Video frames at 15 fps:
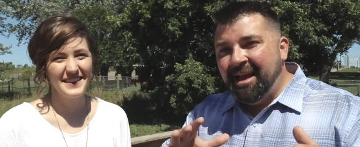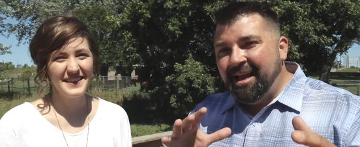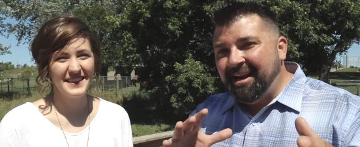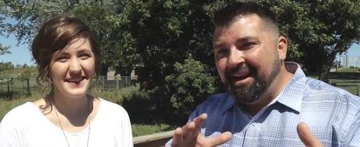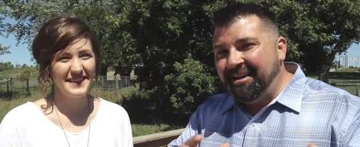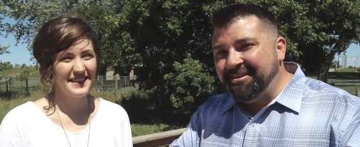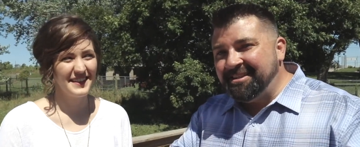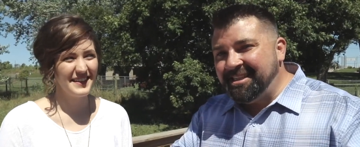Speaker 1: And
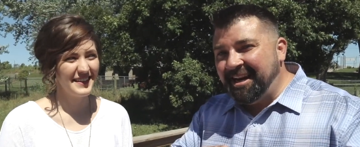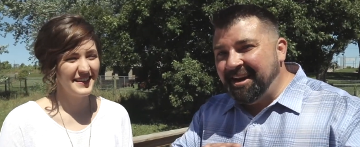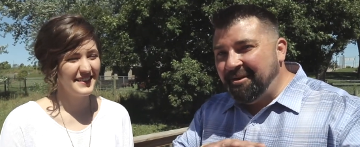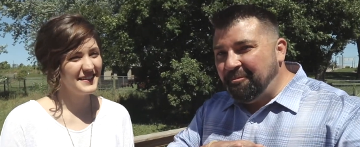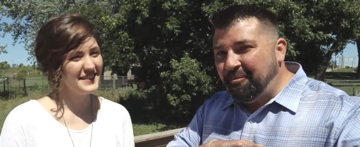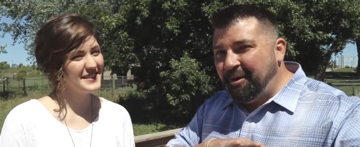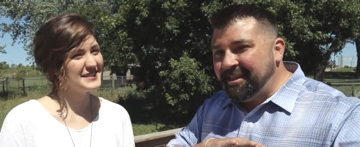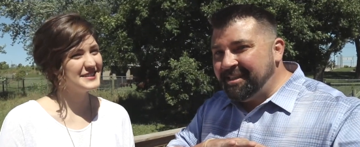I understand
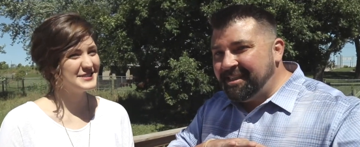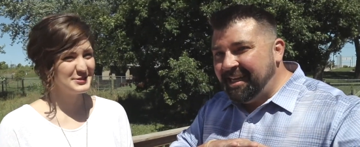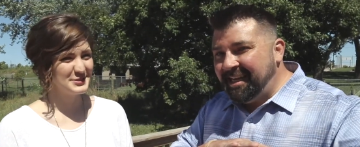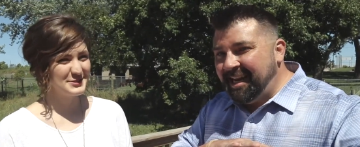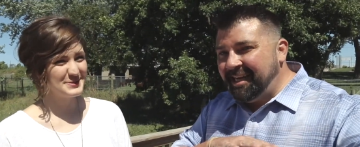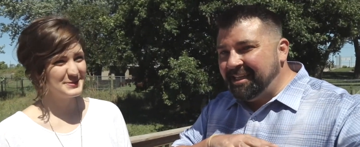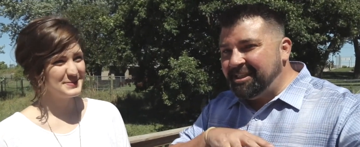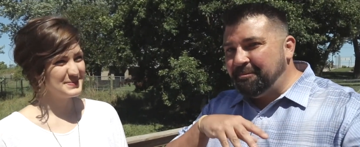on Wednesday
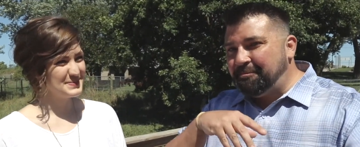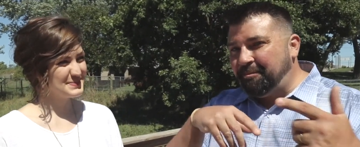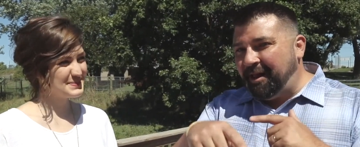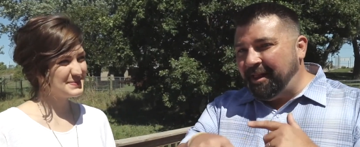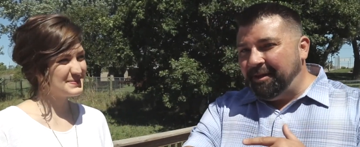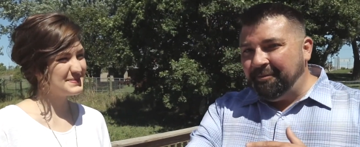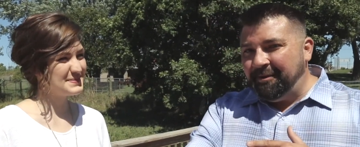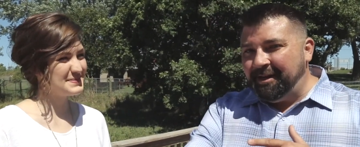nights you
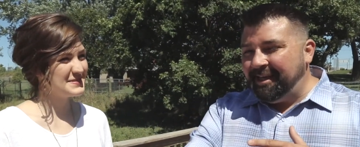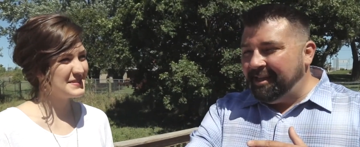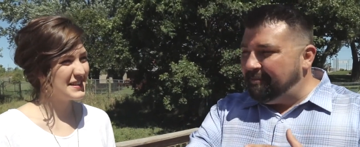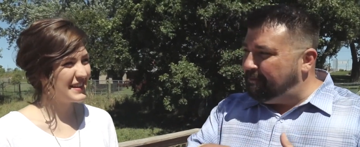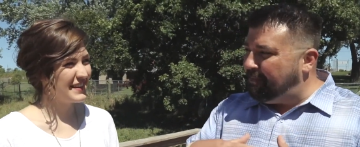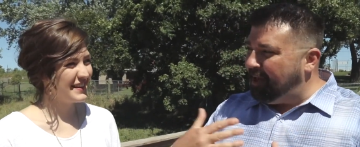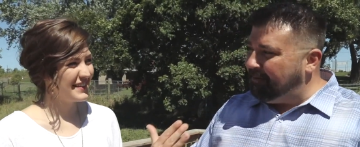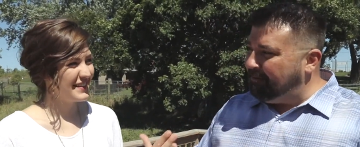probably want to get a
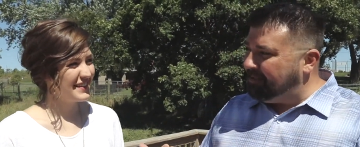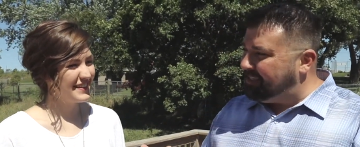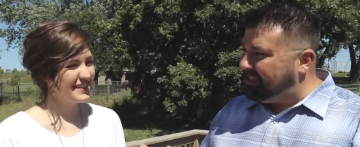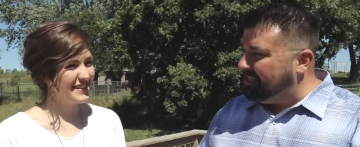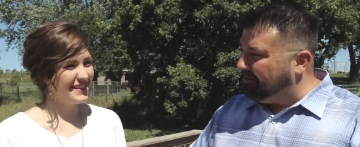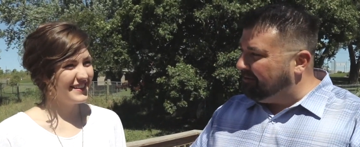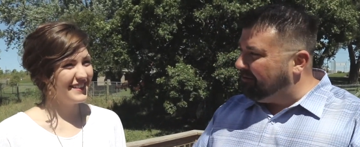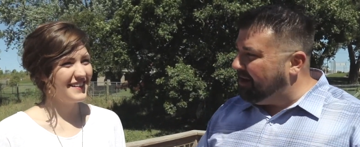
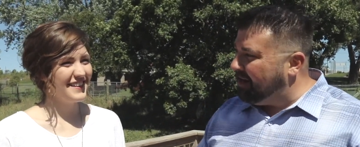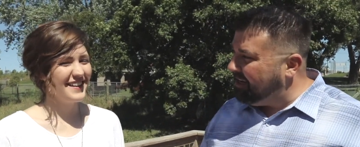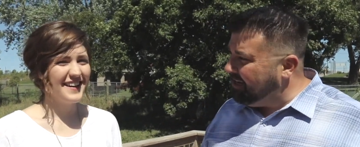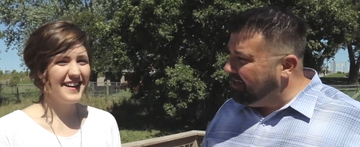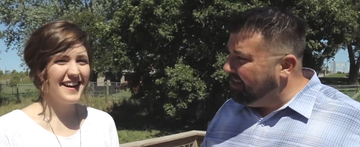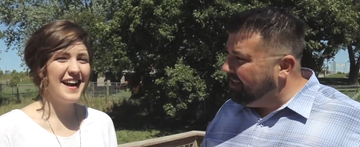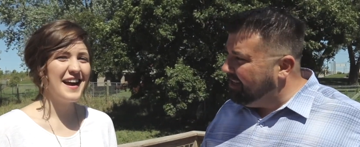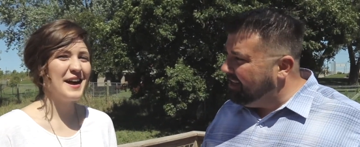babysitter, right?
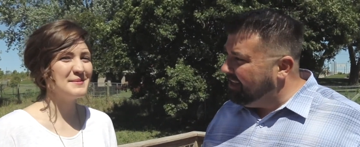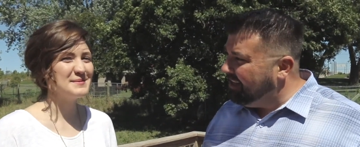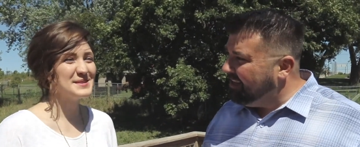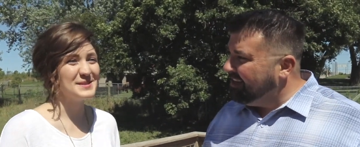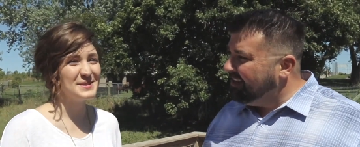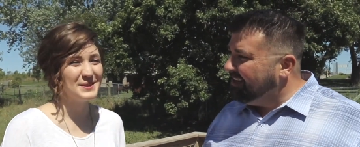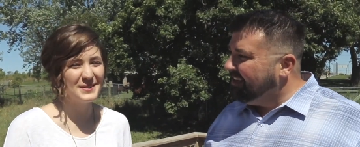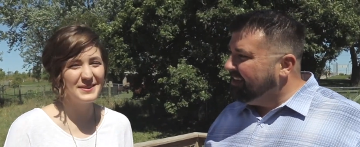
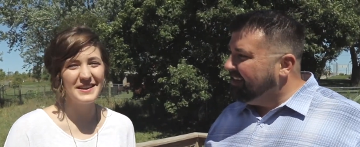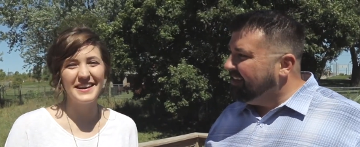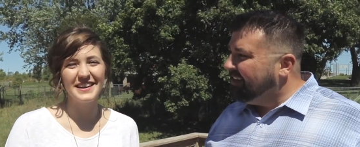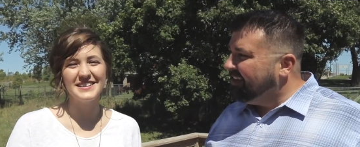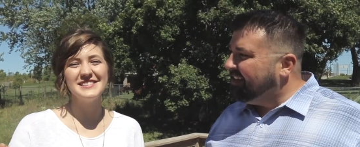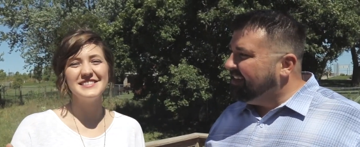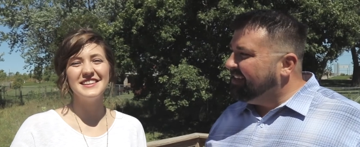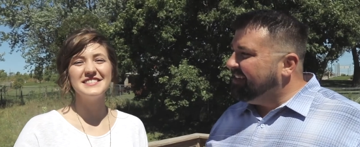
Speaker 2: Absolutely.
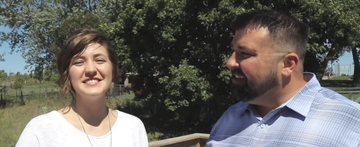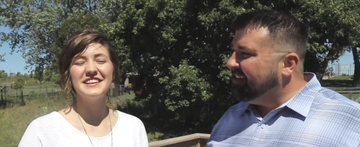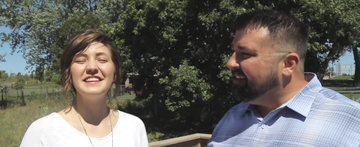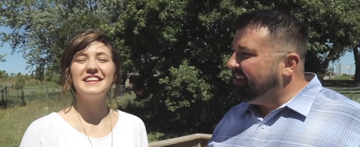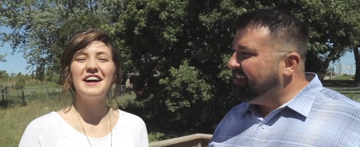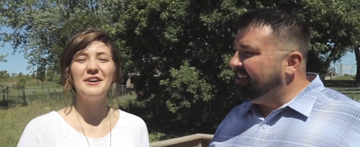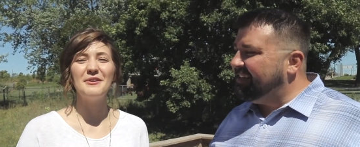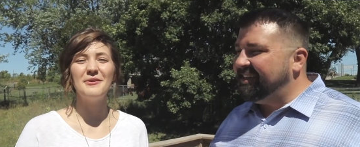6
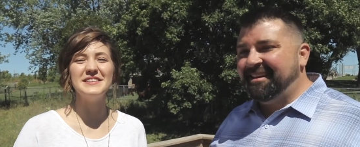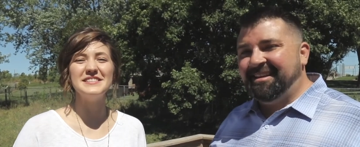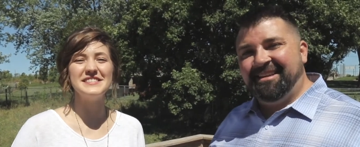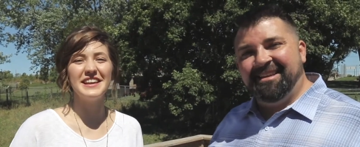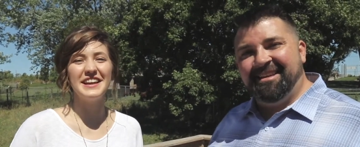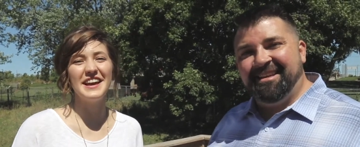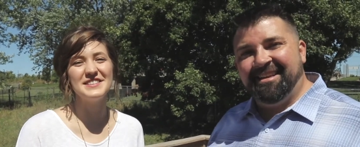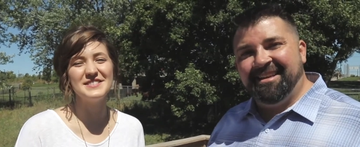o'clock
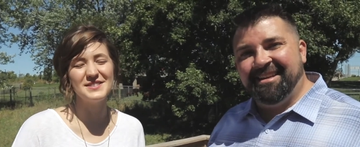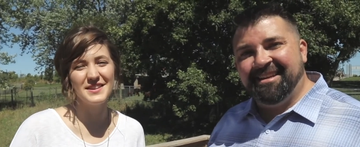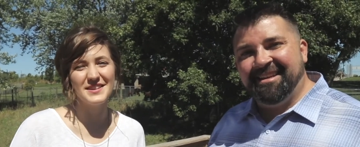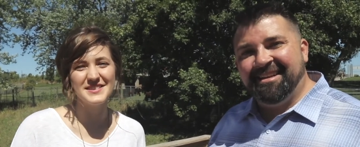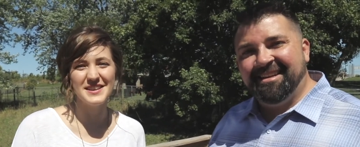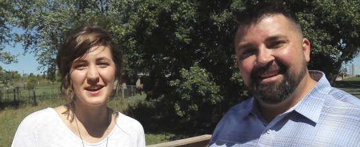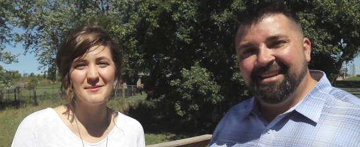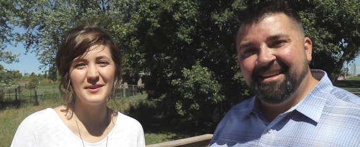Wednesday nights through the
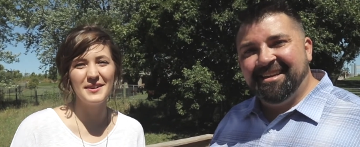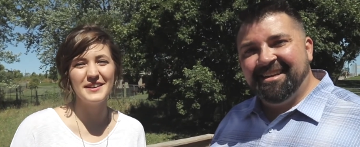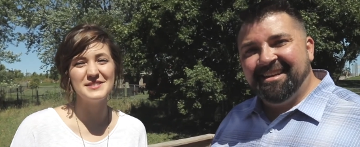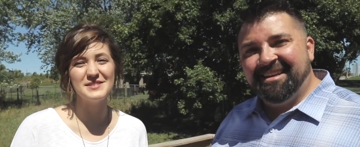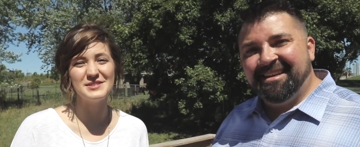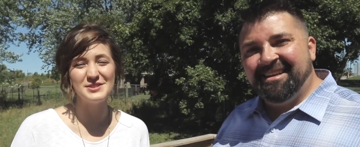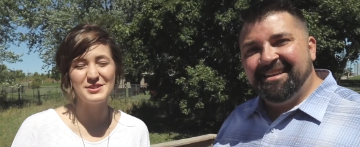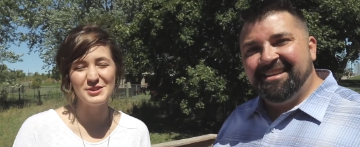summer is
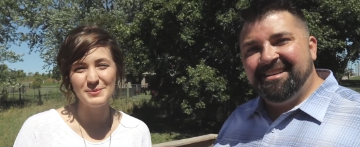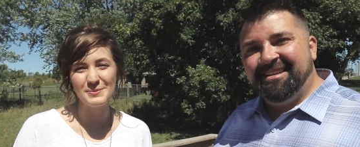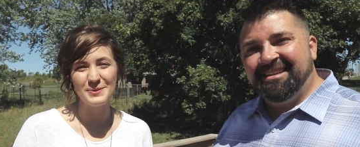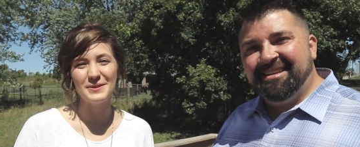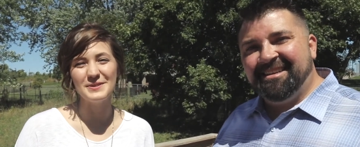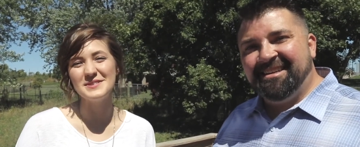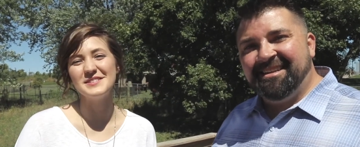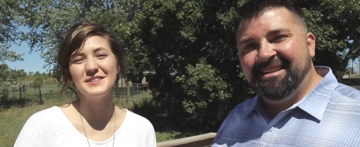Zoo
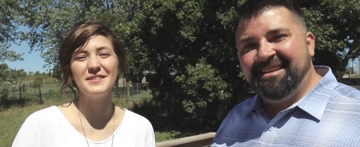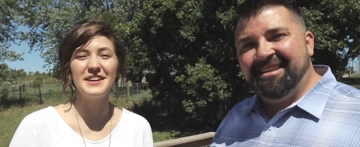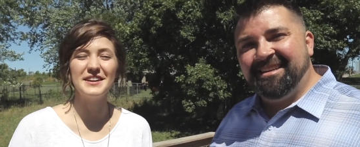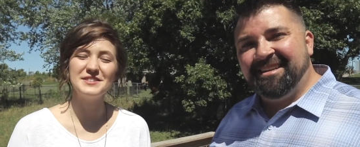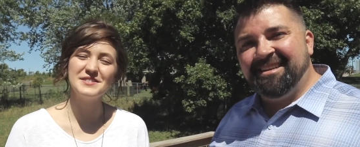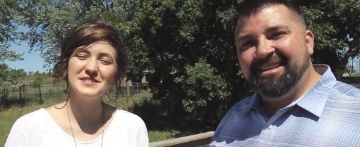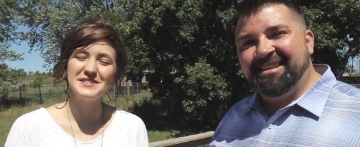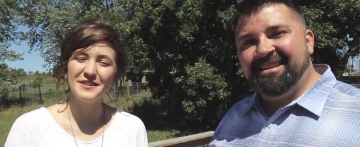Brew, so
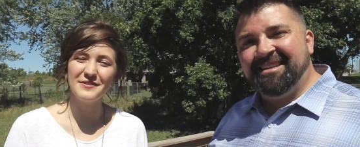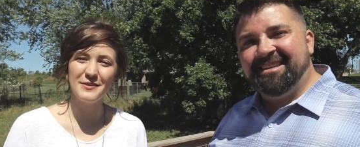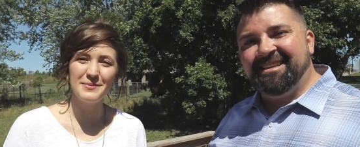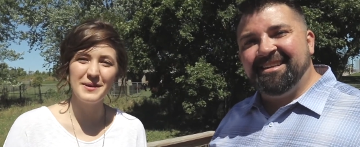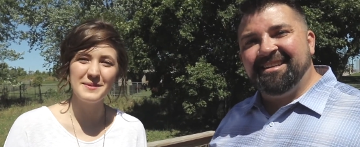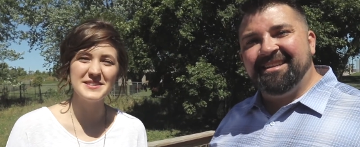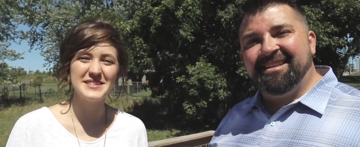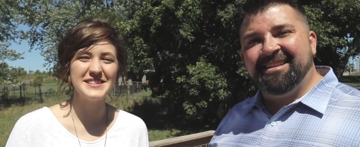get yourself a
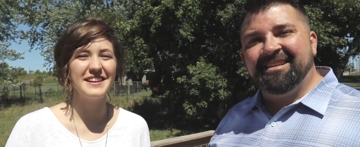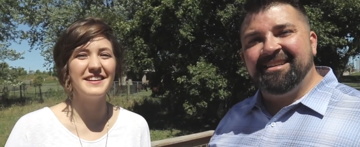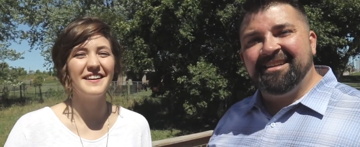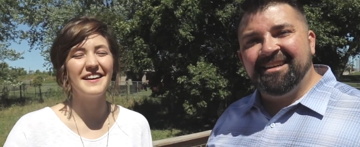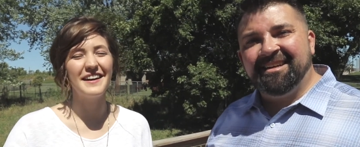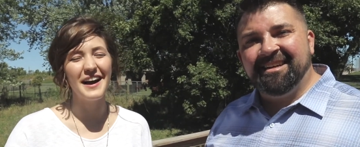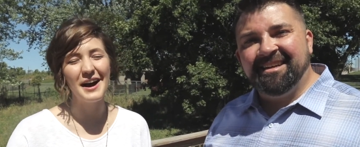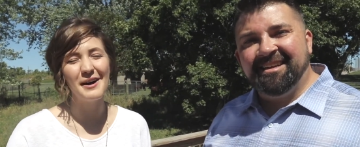babysitter
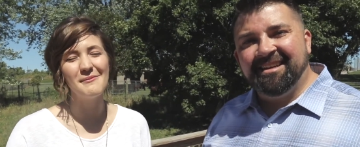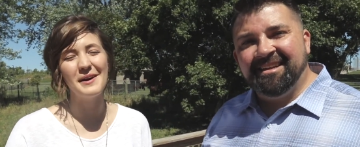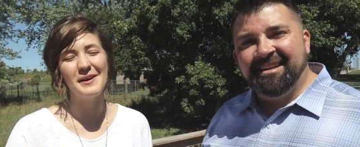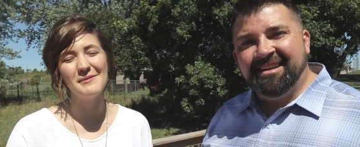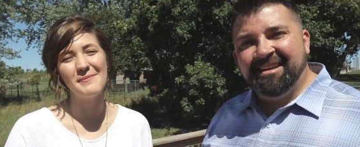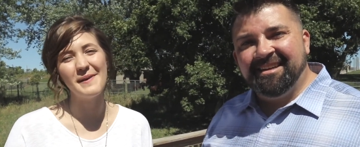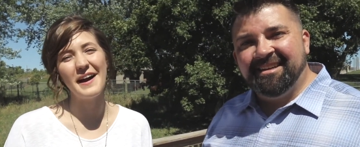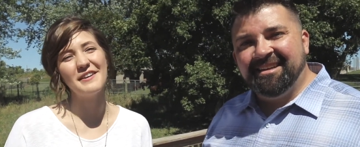and come
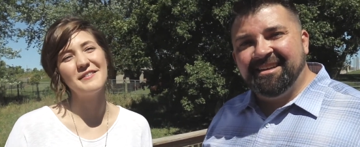on back